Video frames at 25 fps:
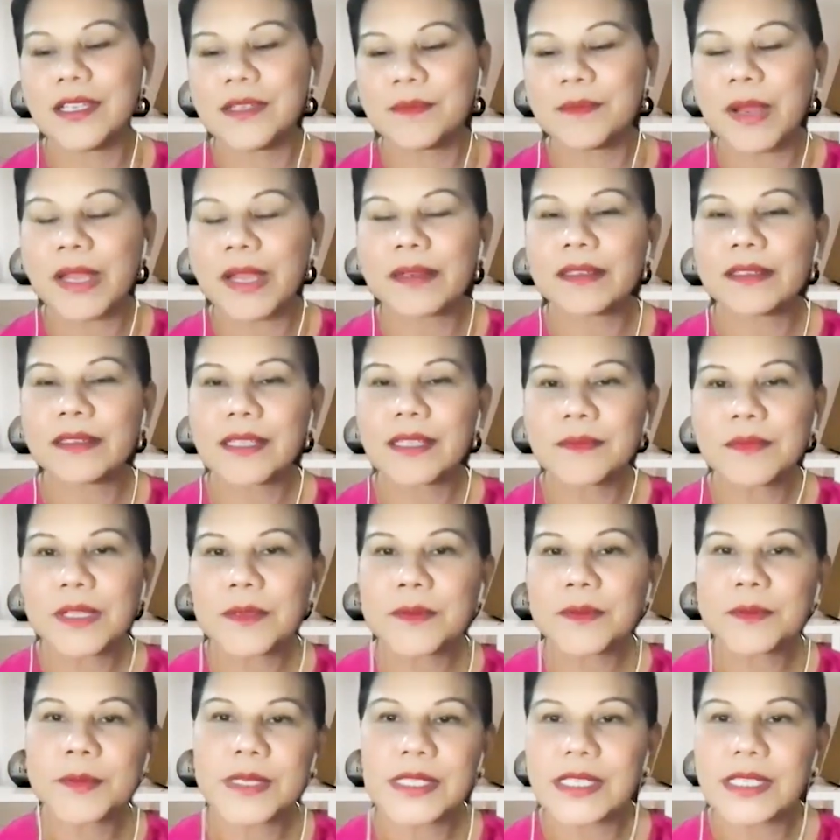But
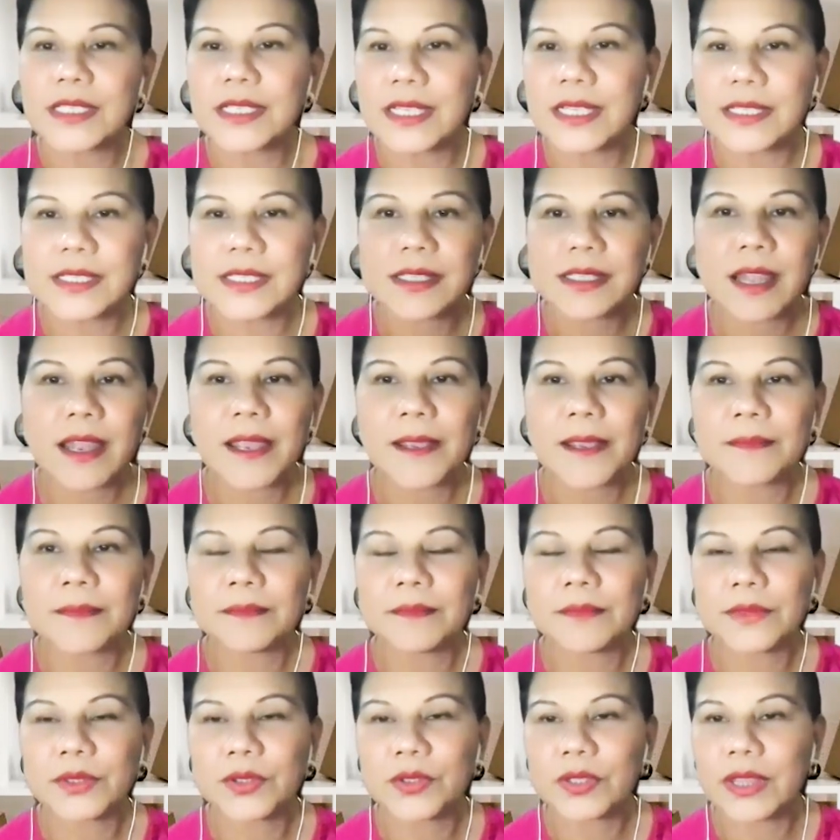sometimes patient needs
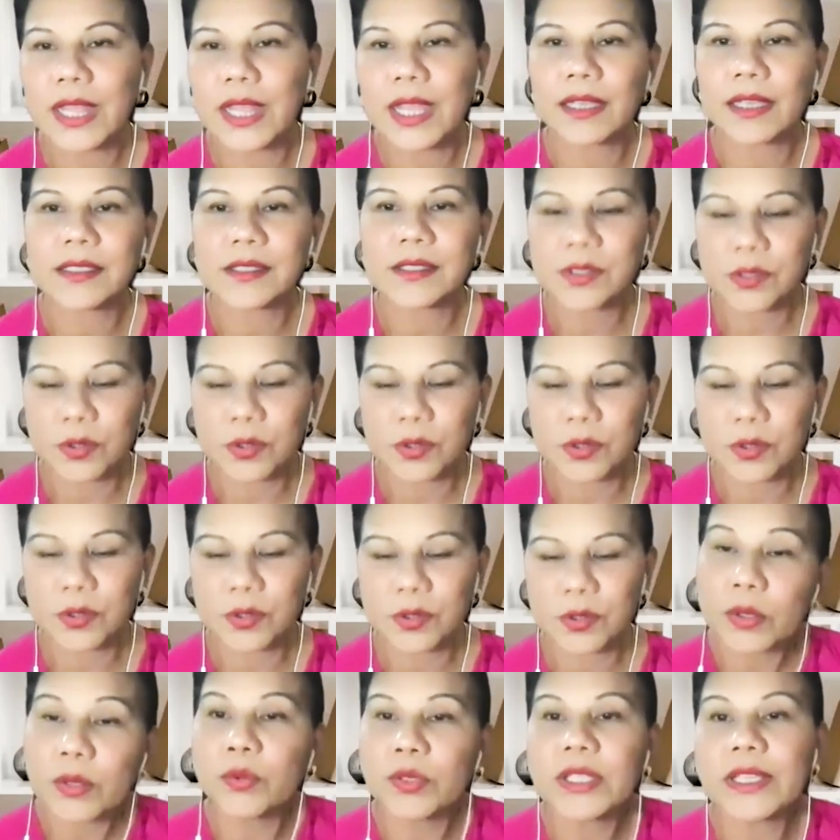time to think. So
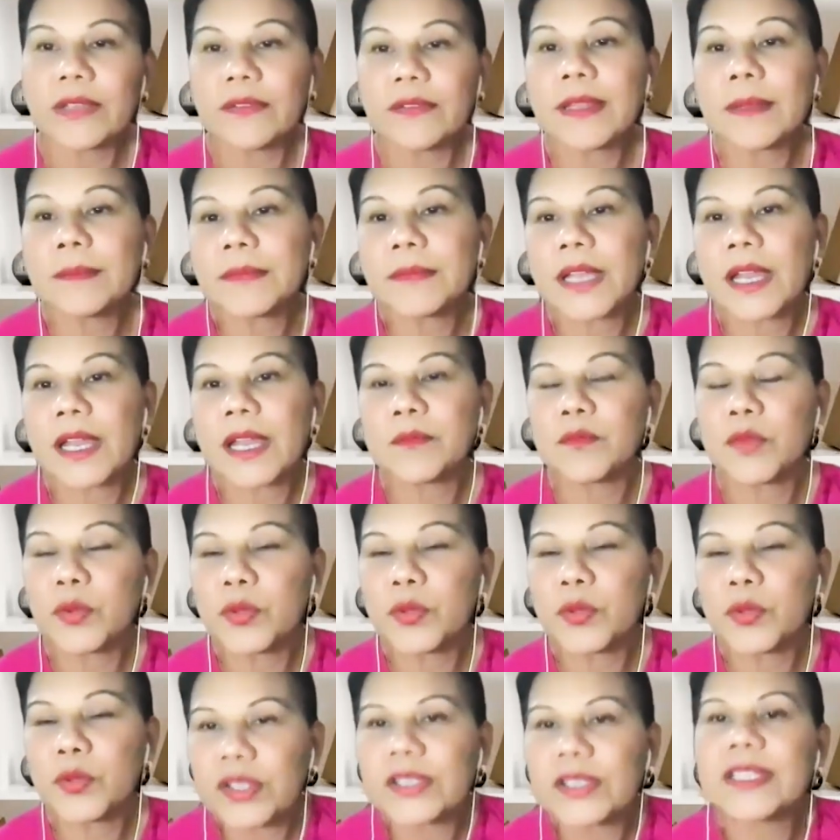we will give them time. We
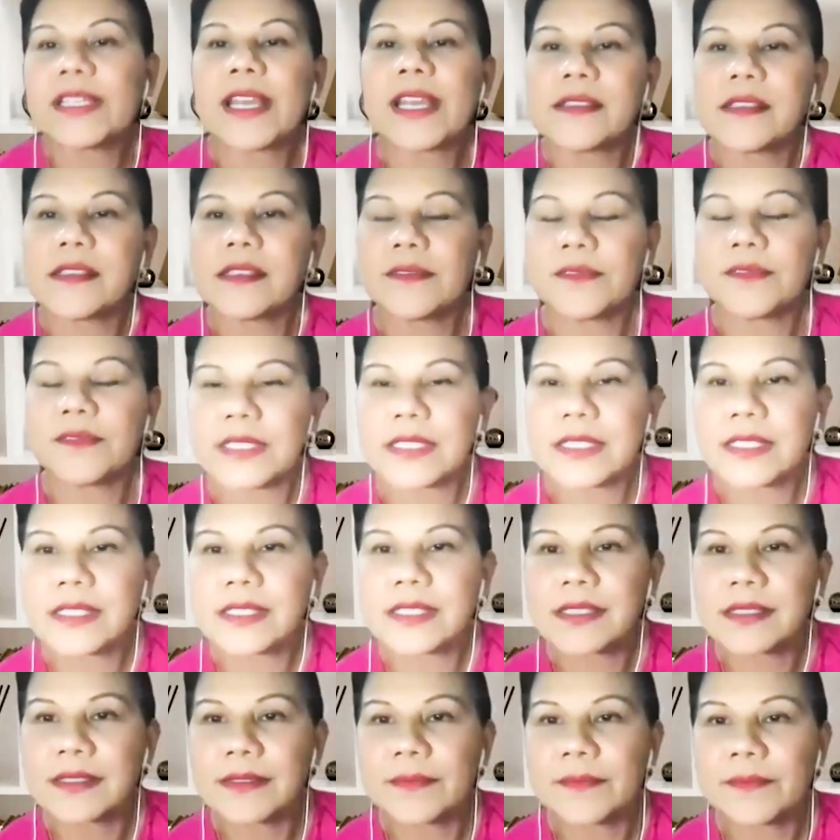will treat the cancer
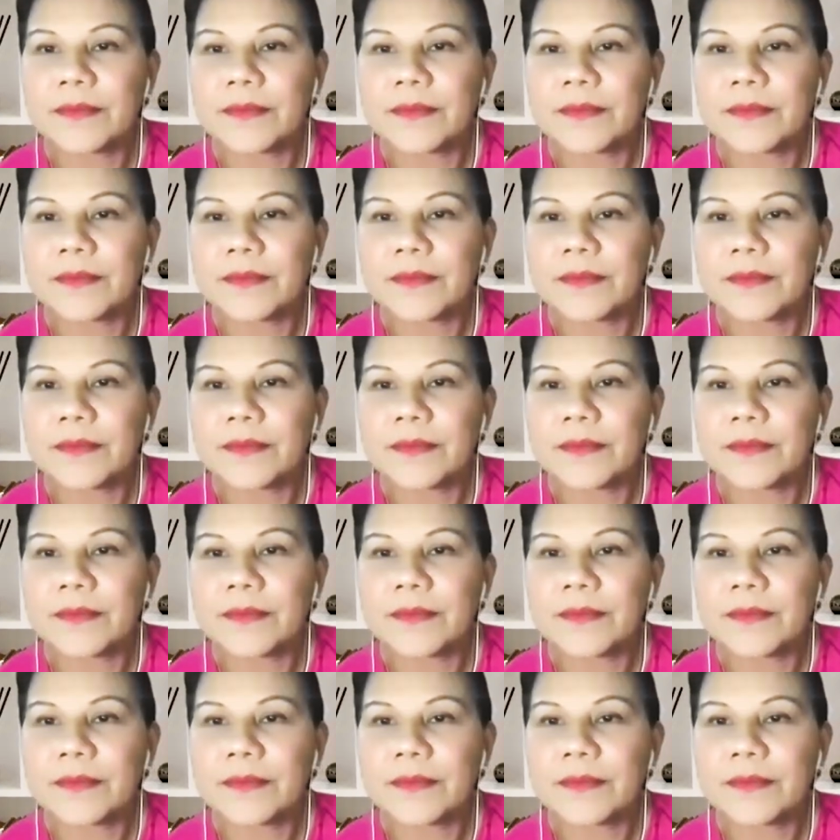first.